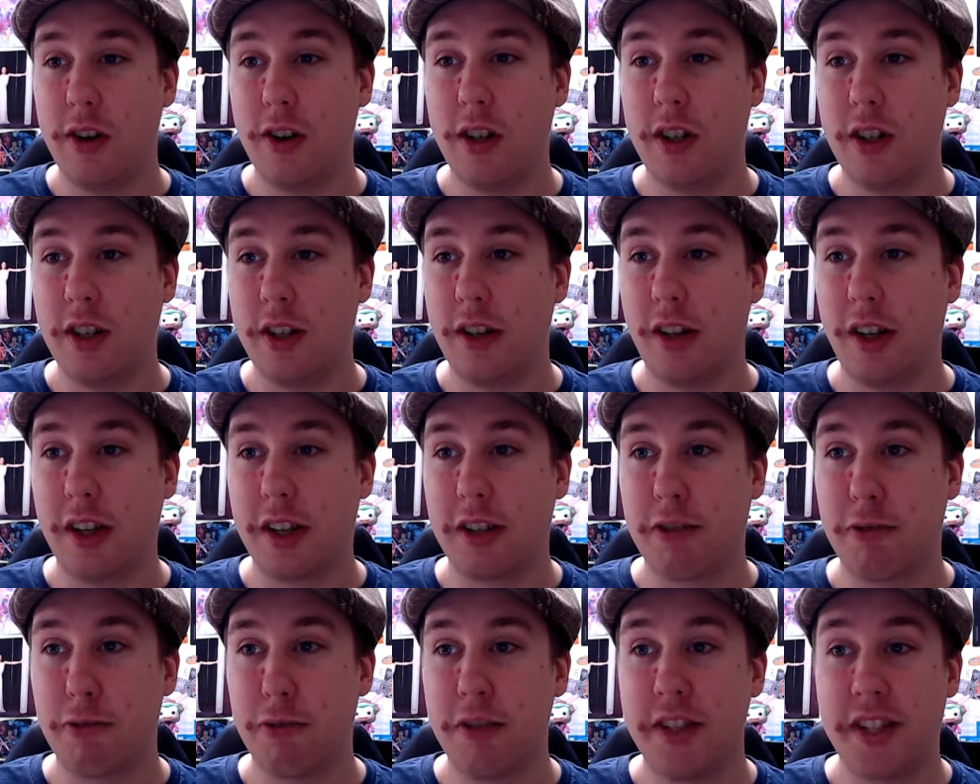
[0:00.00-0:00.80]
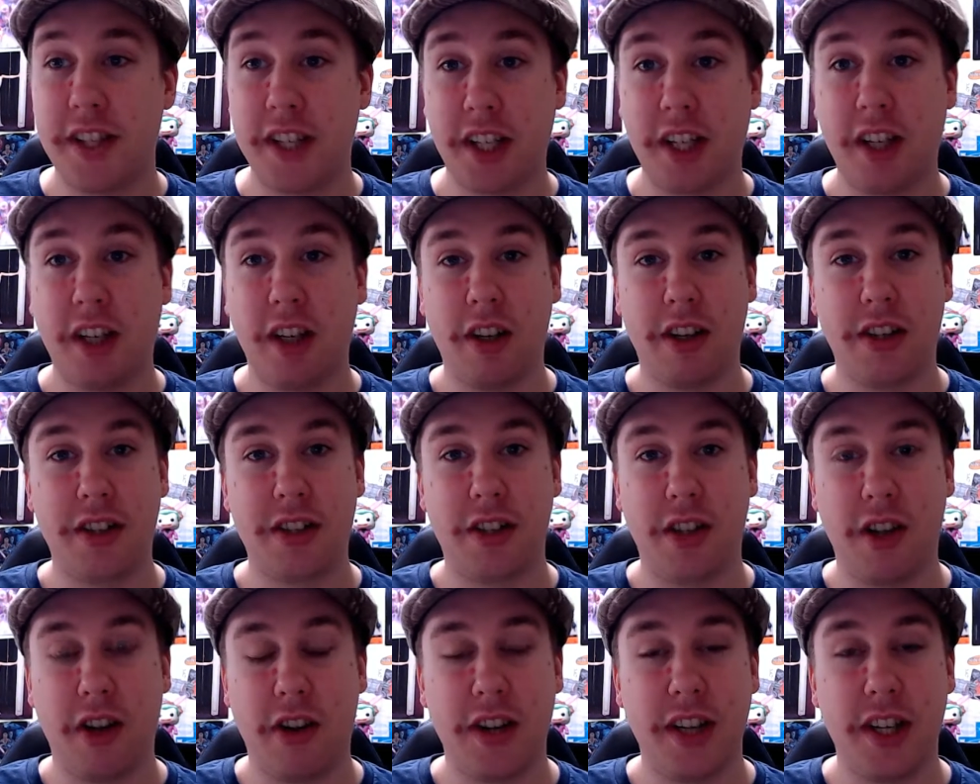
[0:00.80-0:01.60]
like ridiculous
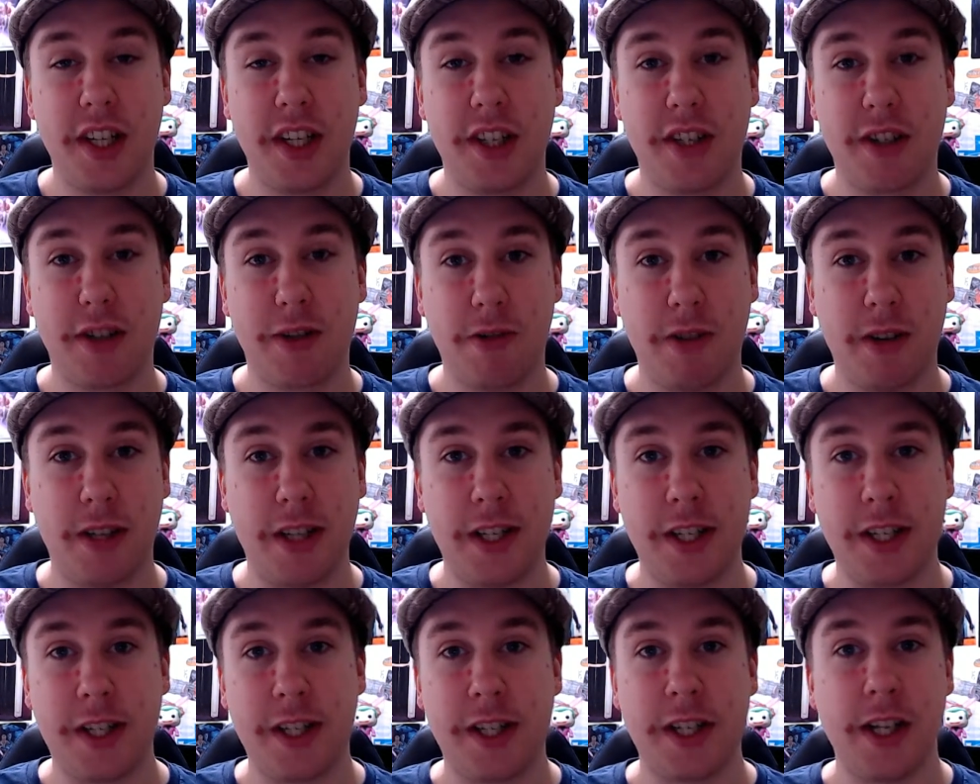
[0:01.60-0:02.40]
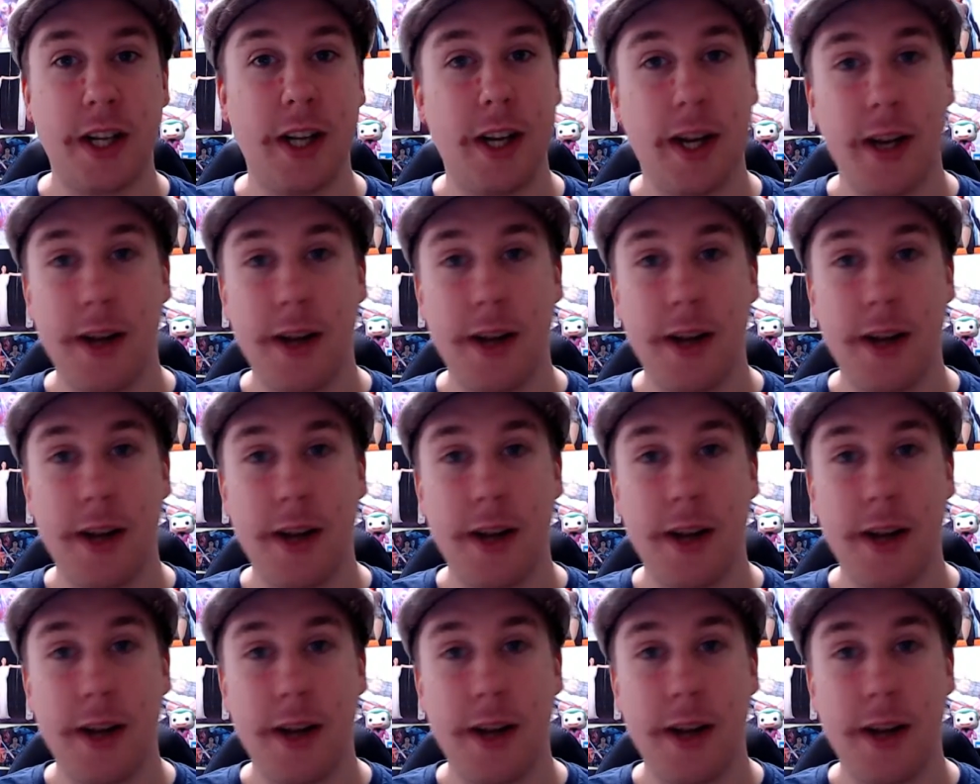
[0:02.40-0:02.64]
loading screens.